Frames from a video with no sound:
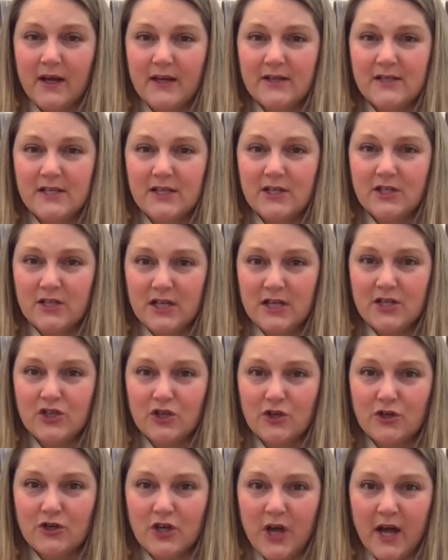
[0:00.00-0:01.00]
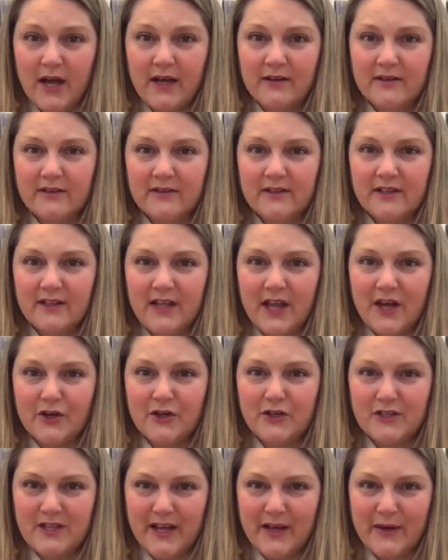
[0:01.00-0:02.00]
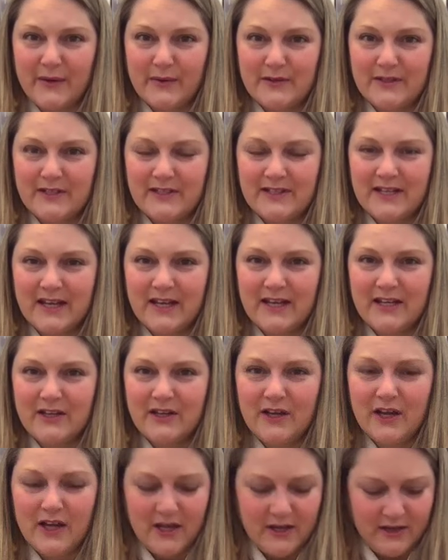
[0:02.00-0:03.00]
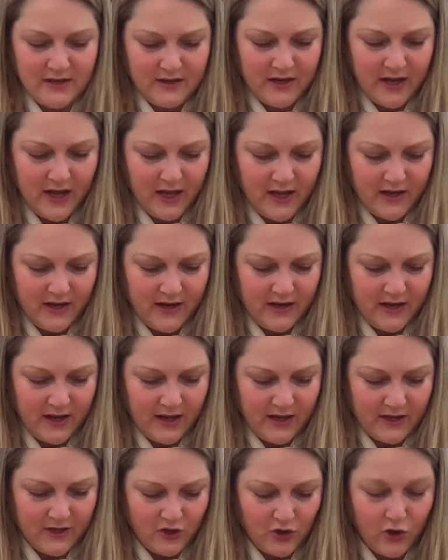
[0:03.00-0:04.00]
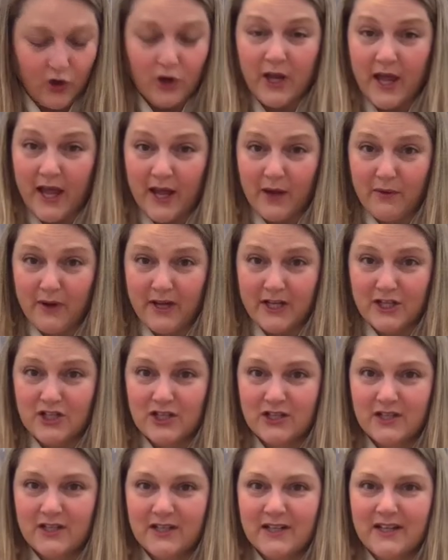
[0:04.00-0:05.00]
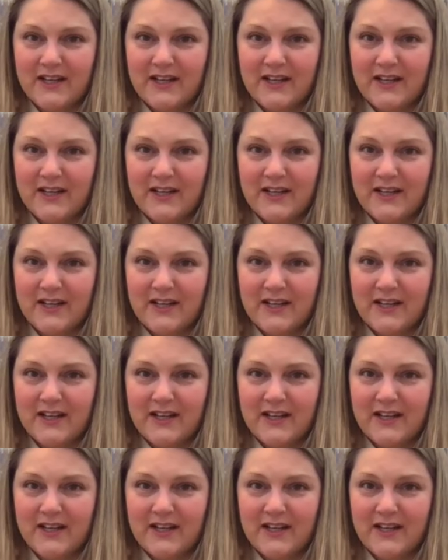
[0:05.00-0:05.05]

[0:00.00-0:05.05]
to teach your child the letter sounds in your language.